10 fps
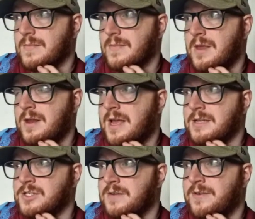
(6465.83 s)
And again,
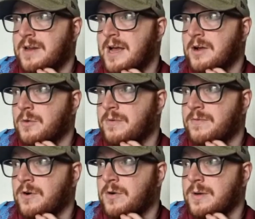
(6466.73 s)
Sheffield United coming
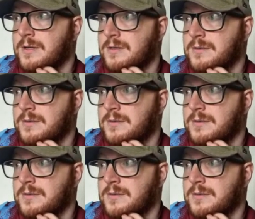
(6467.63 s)
forward.